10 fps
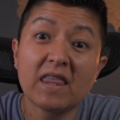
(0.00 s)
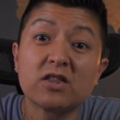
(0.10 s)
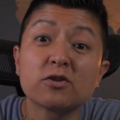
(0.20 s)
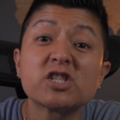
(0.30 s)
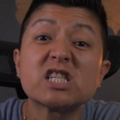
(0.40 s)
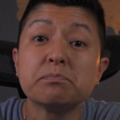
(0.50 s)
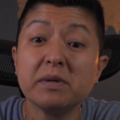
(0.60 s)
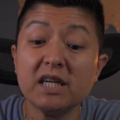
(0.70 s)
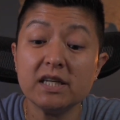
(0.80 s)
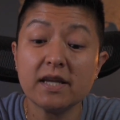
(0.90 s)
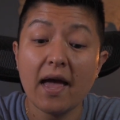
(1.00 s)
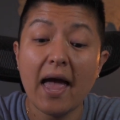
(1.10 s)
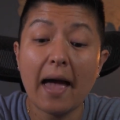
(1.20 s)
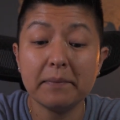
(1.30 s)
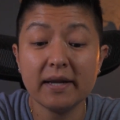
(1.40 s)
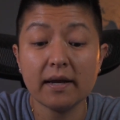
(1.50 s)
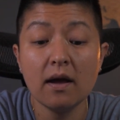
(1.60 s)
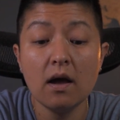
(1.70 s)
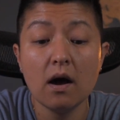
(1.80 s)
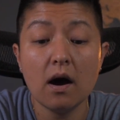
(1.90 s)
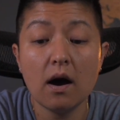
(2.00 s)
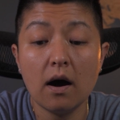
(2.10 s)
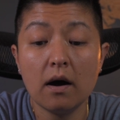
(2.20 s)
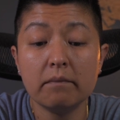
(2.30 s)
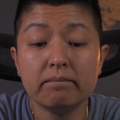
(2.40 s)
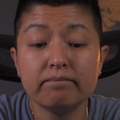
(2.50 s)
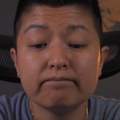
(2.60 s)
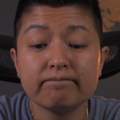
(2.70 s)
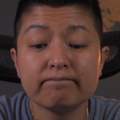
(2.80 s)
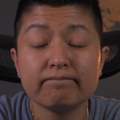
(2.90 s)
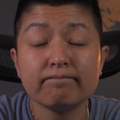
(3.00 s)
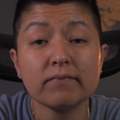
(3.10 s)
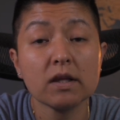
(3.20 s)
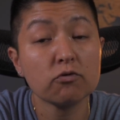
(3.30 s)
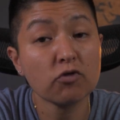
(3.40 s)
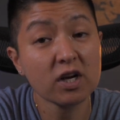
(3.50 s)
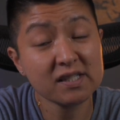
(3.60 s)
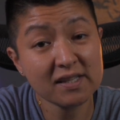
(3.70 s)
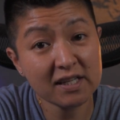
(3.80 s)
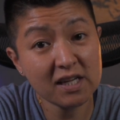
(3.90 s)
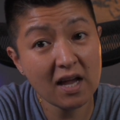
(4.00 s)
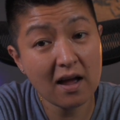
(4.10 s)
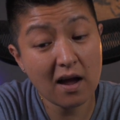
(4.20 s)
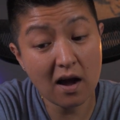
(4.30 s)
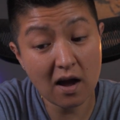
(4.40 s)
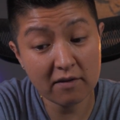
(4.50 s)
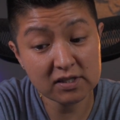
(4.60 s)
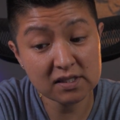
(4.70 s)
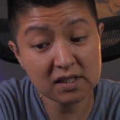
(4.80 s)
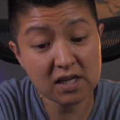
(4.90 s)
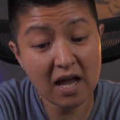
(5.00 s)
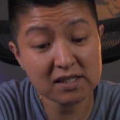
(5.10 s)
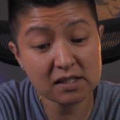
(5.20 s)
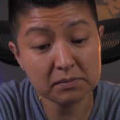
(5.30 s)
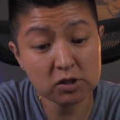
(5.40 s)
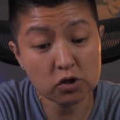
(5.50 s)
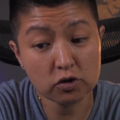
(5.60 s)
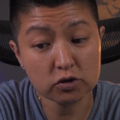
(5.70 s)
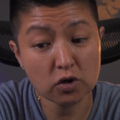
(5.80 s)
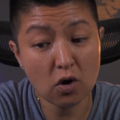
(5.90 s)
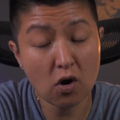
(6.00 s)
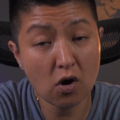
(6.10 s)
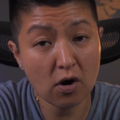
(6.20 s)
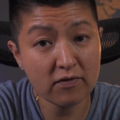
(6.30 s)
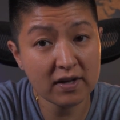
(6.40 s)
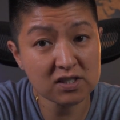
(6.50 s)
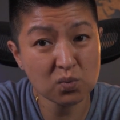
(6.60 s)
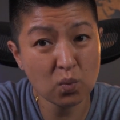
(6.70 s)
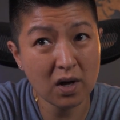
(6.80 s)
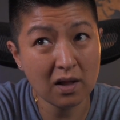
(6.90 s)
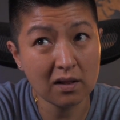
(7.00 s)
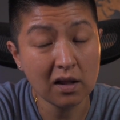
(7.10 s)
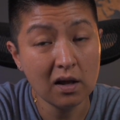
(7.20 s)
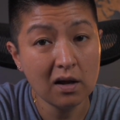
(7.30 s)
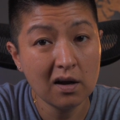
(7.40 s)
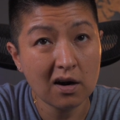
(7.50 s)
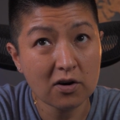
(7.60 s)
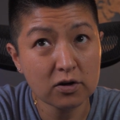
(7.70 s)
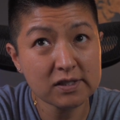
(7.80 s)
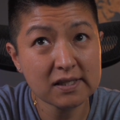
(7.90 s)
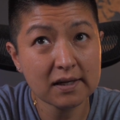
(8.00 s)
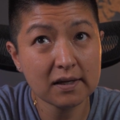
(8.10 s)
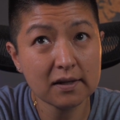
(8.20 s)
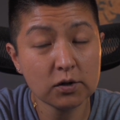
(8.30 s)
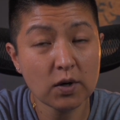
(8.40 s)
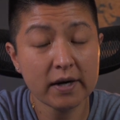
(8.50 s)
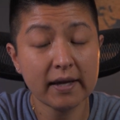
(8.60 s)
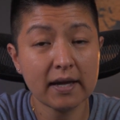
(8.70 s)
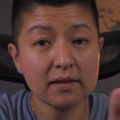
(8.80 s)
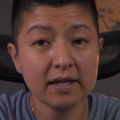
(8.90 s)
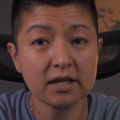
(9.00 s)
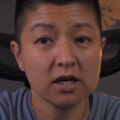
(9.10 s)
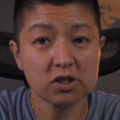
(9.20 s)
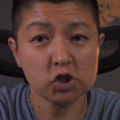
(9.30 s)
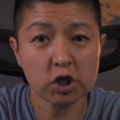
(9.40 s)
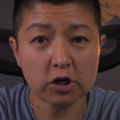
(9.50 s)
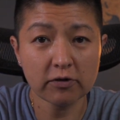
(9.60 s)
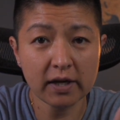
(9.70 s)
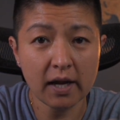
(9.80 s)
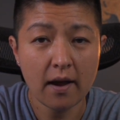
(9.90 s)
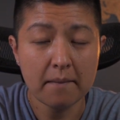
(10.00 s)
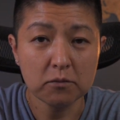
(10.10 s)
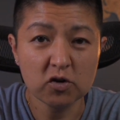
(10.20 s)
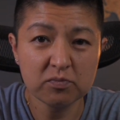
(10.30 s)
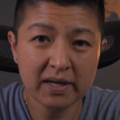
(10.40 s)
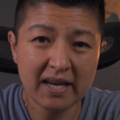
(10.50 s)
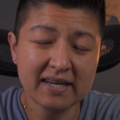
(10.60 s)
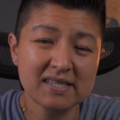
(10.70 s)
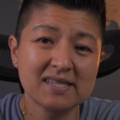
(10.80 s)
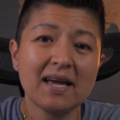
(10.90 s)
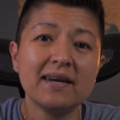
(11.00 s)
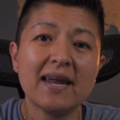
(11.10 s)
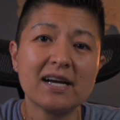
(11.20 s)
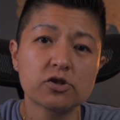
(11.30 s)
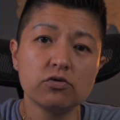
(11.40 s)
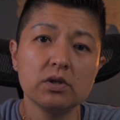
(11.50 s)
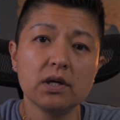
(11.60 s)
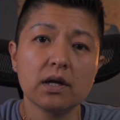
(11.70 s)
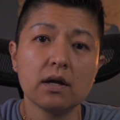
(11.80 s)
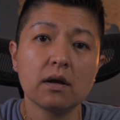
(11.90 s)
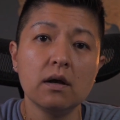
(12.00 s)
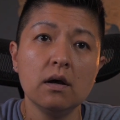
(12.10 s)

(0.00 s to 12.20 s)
there's speed happening. Rocksteady obviously has to be turned off as well, or else you kind of get like a jittery movement and it's not natural looking.